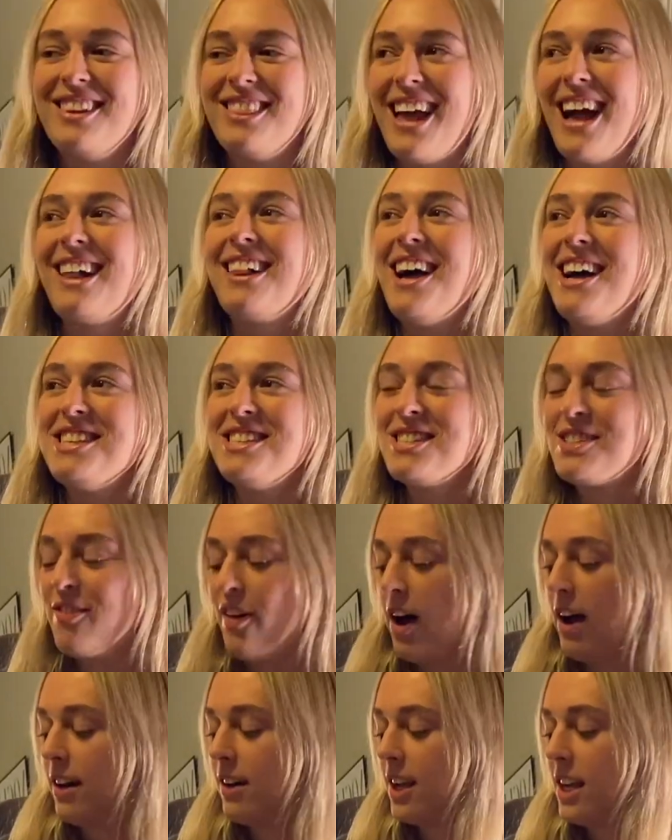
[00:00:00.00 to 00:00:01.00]
class is
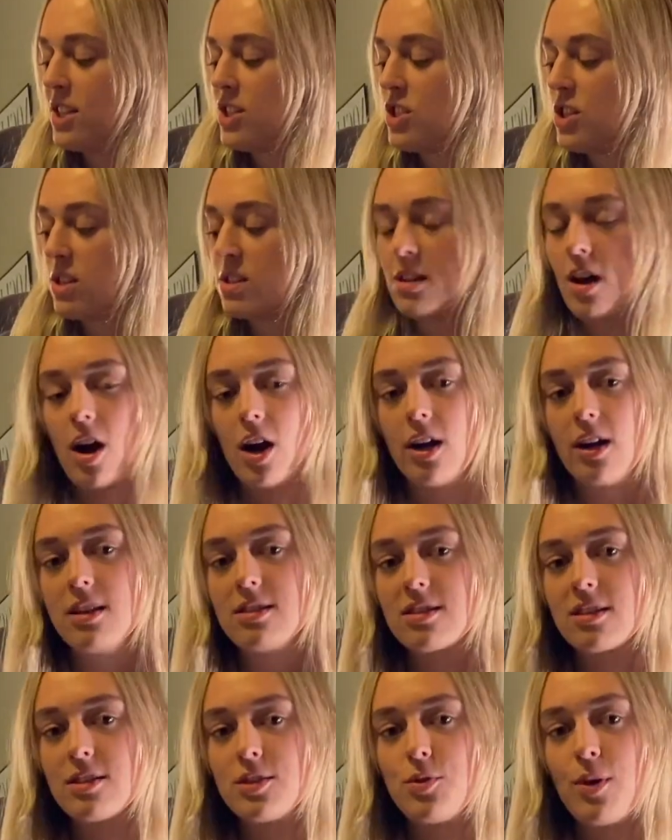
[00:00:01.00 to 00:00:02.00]
fun. It's just the hardest
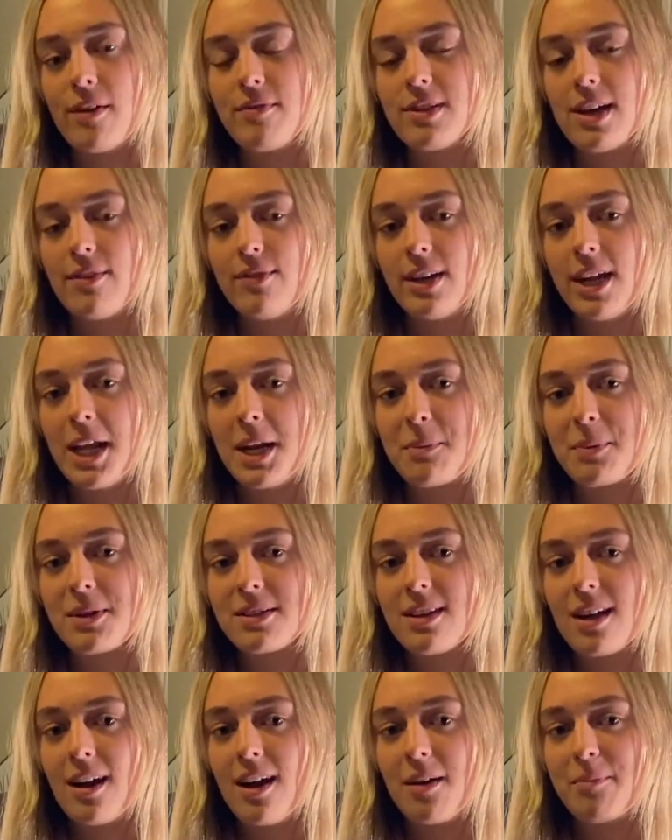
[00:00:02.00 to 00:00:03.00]
because you have to have an
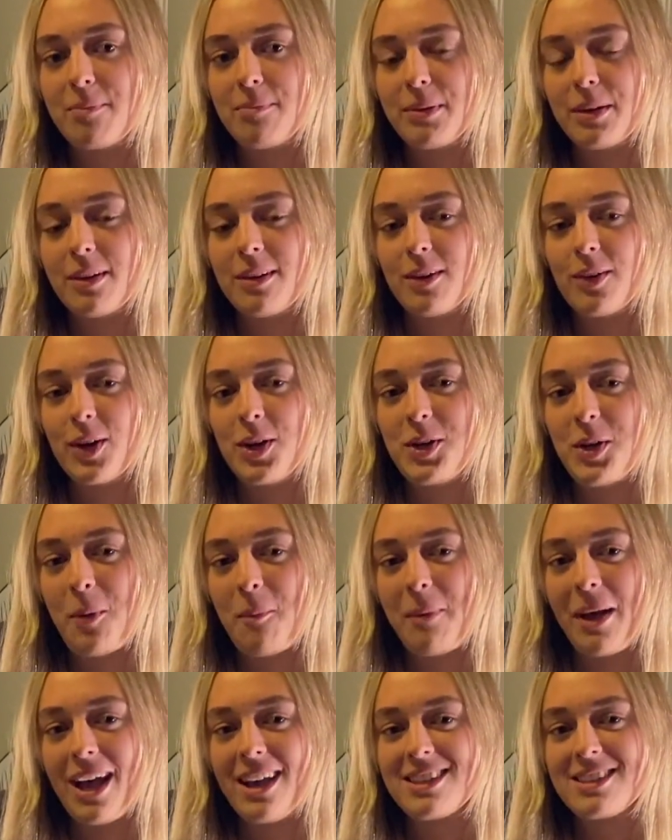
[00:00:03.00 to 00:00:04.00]
80% up or you don't
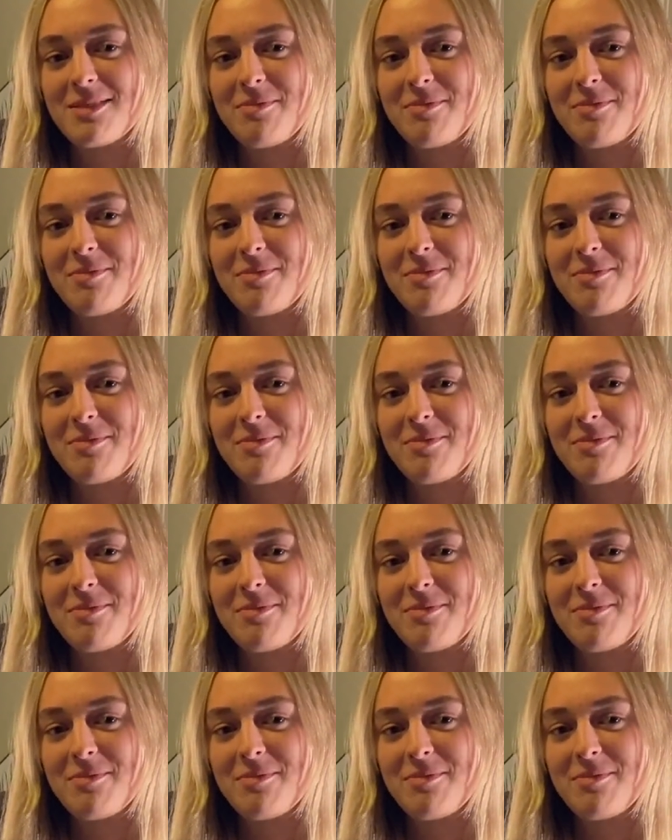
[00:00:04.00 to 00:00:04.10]
pass